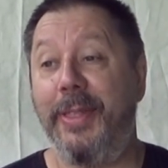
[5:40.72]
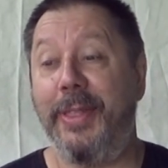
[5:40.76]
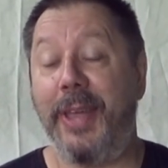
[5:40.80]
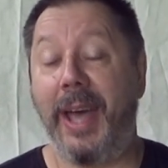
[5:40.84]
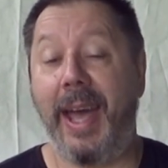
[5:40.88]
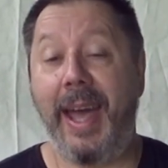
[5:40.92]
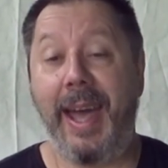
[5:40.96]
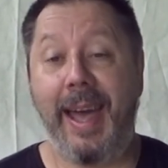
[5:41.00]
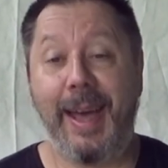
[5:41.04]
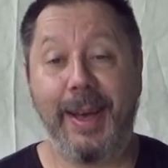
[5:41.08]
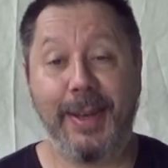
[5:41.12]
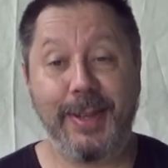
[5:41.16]
the
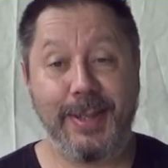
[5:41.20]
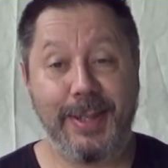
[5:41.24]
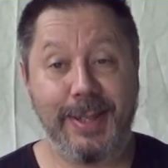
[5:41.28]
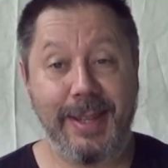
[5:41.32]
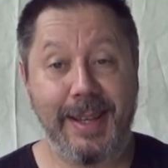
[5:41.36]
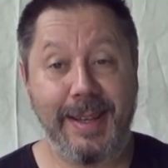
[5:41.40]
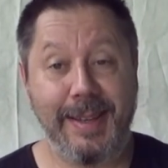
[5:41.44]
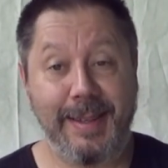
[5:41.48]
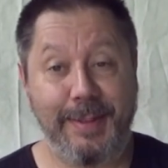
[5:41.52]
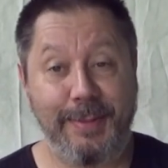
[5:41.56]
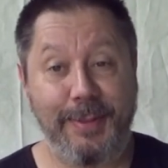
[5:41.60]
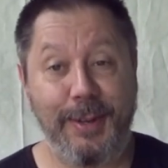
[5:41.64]
house
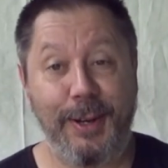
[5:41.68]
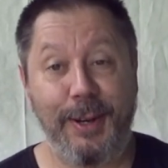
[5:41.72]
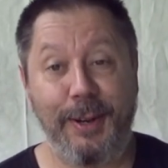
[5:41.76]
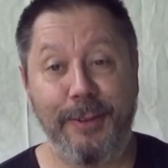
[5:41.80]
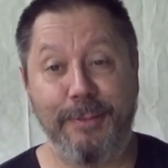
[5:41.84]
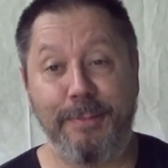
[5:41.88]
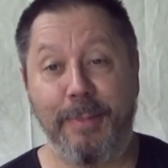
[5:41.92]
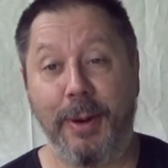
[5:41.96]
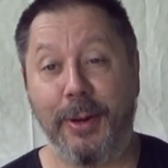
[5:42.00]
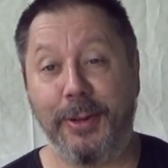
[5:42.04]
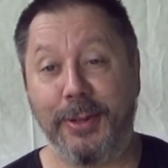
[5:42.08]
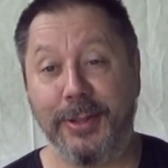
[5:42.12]
is full
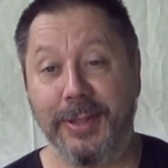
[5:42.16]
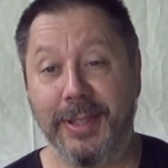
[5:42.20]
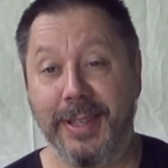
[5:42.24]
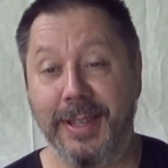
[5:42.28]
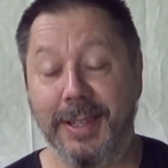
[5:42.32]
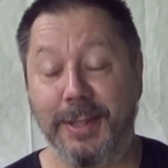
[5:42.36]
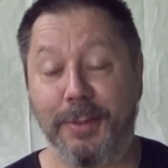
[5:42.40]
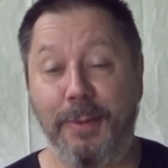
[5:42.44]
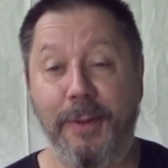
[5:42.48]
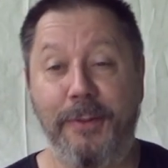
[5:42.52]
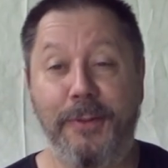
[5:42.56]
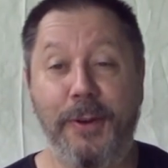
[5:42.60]
of
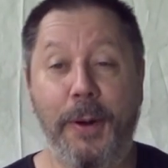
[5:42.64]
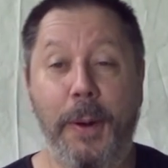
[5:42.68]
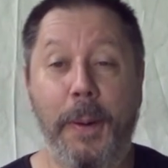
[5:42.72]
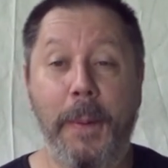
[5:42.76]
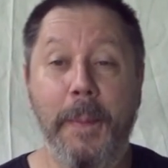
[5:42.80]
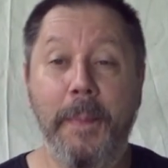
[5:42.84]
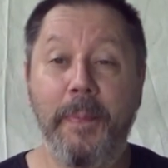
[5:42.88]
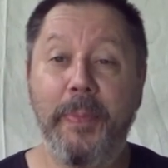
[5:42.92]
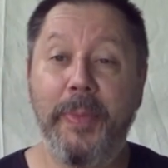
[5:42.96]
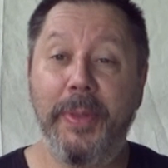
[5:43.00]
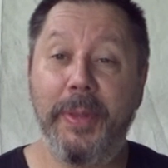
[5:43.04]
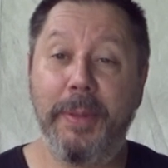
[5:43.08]
boxes. We've got
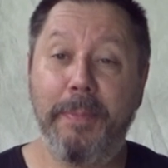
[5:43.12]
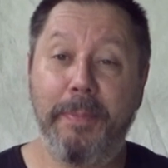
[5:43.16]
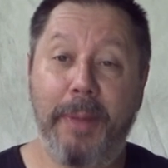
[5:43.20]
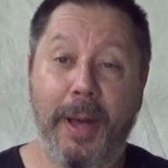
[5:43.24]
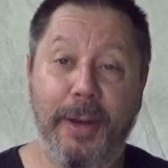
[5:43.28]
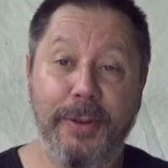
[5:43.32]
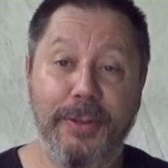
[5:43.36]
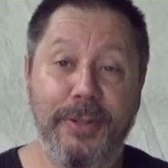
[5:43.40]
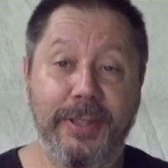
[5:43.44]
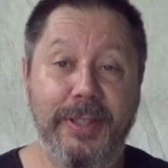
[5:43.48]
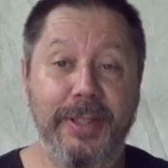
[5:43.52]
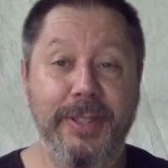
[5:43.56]

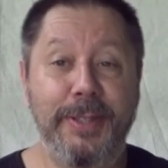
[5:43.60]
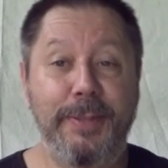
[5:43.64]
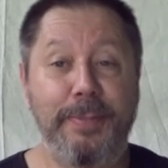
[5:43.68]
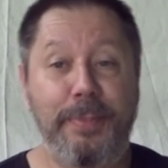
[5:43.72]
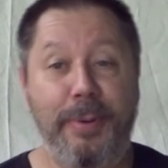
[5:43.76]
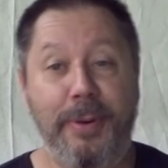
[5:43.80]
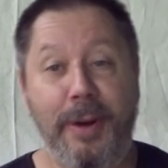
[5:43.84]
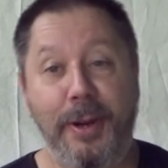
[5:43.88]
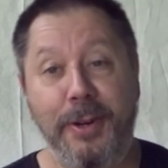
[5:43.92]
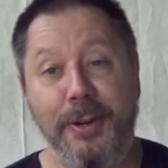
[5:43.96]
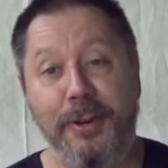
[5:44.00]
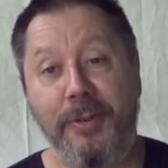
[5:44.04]
posters,
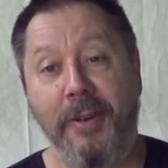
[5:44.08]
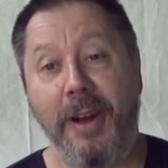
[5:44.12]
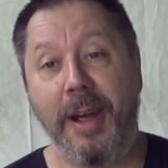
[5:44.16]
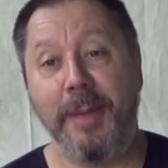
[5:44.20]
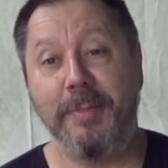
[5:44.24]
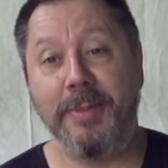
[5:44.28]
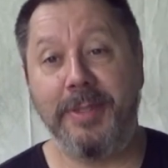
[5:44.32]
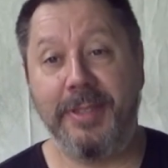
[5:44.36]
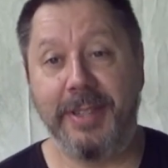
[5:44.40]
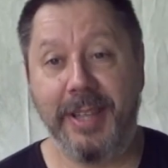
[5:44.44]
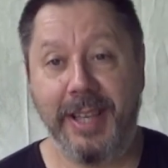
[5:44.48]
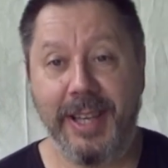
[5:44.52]

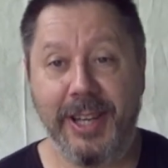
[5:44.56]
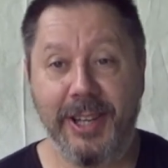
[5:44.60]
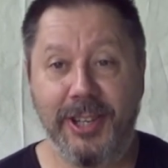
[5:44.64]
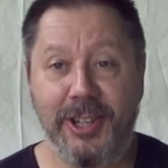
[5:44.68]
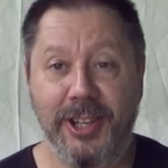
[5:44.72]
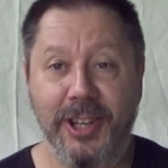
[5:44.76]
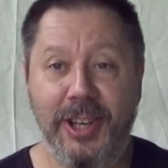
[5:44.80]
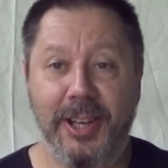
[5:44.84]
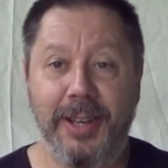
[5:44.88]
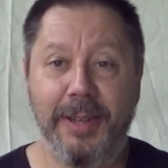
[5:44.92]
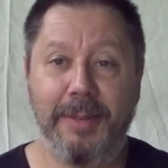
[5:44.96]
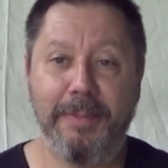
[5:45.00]
programs,
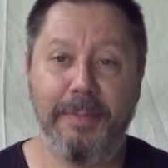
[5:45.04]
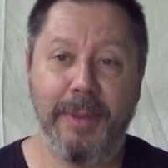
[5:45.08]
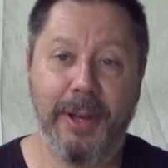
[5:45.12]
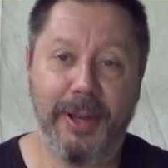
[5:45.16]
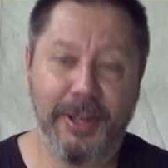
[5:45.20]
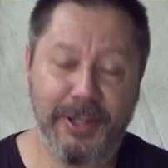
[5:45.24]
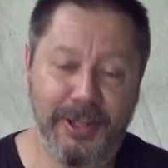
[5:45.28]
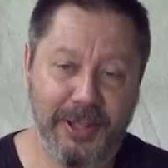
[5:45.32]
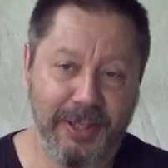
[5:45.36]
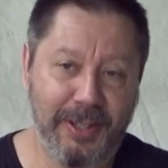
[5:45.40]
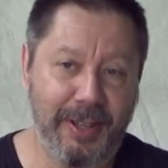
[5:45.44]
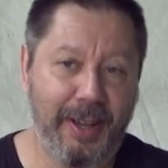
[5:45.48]
t-shirt,
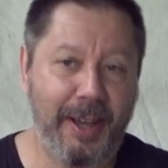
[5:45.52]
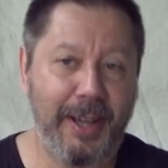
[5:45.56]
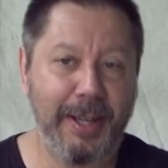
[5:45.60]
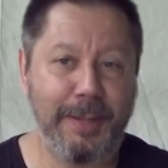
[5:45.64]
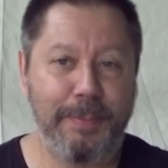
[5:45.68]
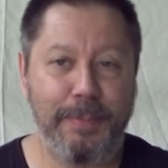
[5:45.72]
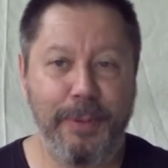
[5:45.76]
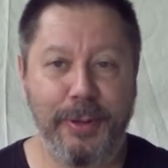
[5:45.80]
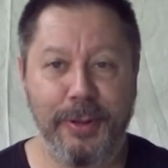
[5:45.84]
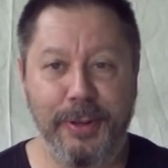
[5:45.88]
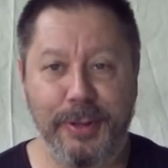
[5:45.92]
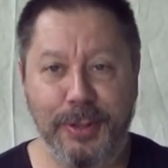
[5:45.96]
merchandise,
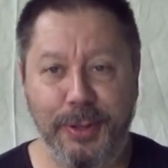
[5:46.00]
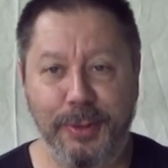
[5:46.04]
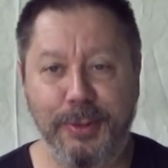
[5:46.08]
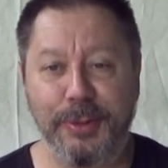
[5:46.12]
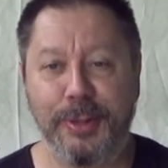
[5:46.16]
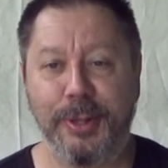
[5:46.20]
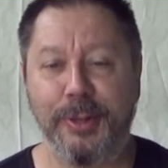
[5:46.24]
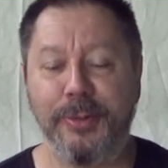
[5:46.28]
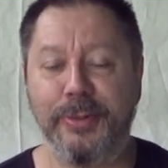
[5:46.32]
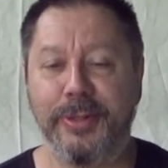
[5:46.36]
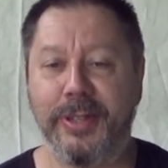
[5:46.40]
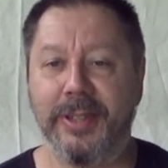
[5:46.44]
books, all
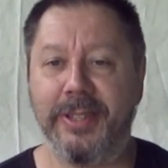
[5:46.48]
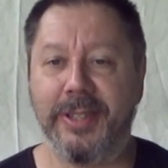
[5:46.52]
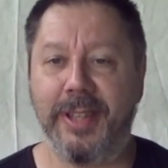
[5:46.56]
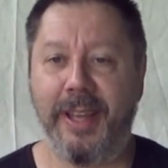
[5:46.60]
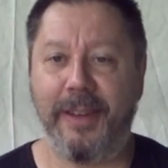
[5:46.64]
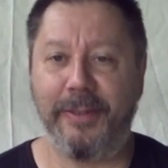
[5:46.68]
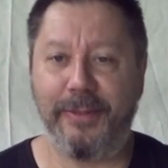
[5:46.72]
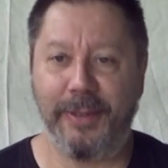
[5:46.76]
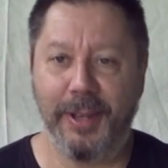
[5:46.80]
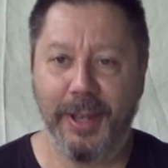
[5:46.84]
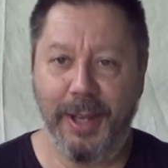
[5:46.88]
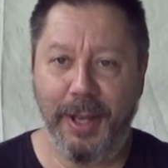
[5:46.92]
sorts of
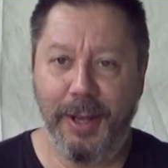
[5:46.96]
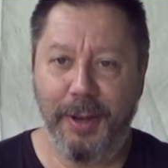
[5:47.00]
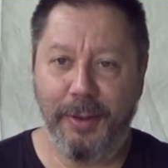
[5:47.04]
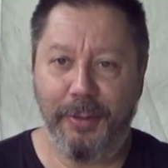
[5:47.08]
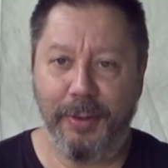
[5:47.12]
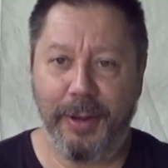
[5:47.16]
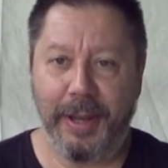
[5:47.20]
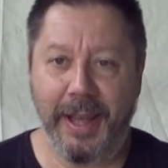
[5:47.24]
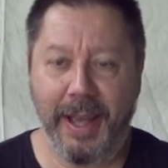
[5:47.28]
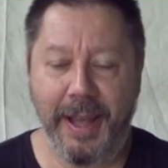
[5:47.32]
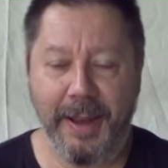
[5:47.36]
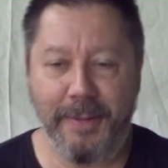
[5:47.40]
stuff
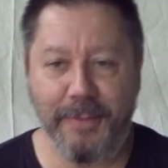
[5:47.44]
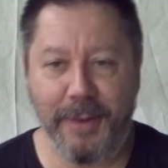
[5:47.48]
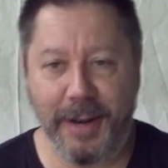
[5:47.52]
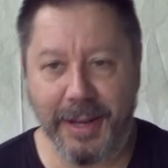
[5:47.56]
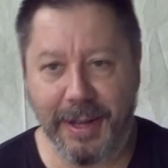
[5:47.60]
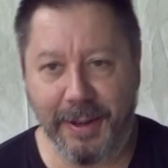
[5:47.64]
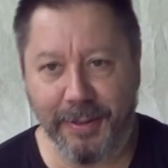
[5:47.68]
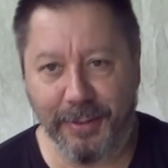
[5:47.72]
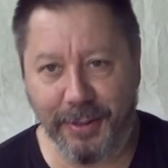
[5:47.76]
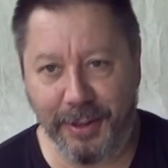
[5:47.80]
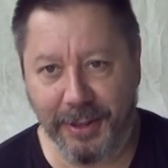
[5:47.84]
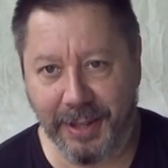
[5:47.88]
we're getting
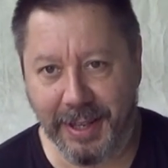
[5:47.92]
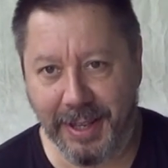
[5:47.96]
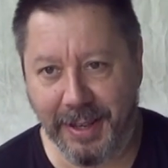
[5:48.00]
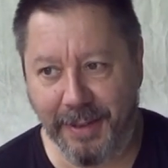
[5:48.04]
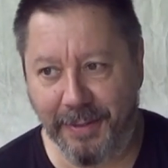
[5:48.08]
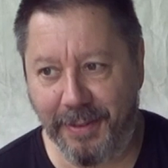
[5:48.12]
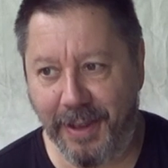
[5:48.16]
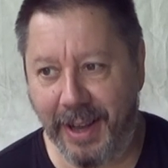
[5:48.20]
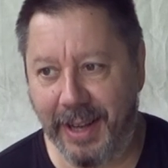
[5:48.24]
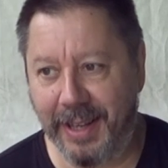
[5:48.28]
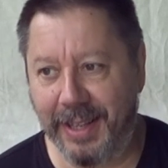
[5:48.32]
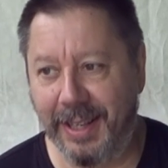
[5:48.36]
ready for the
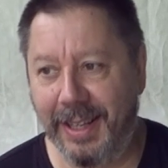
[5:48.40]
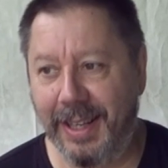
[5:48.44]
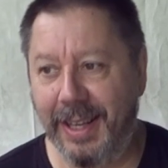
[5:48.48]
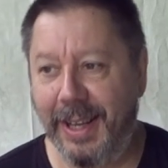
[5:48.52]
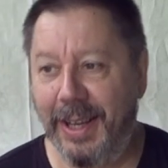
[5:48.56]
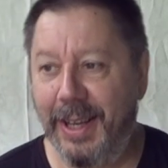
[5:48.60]
event.